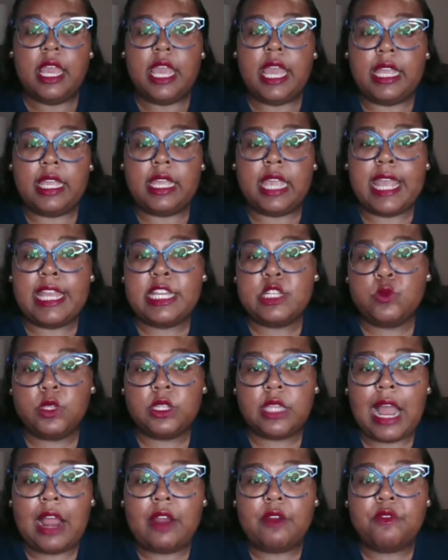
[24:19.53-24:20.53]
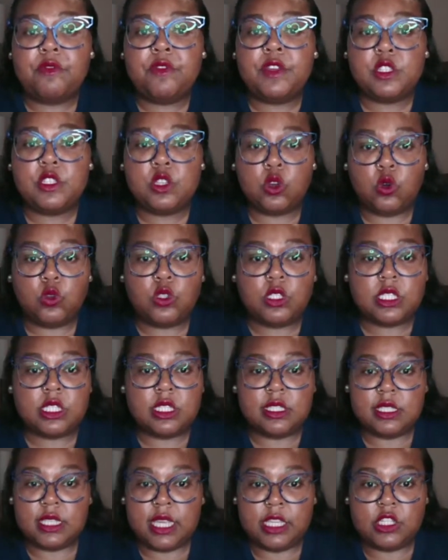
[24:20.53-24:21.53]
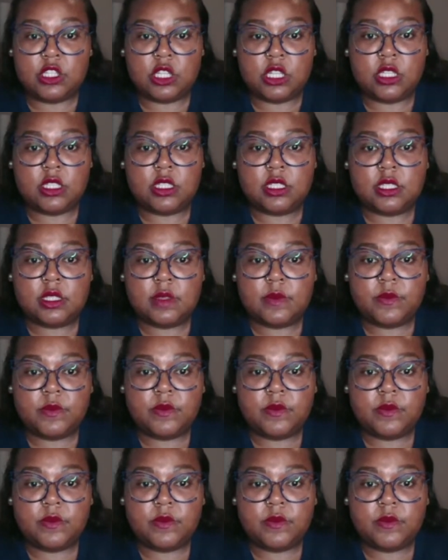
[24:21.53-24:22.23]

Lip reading: engaged with our physical sensations.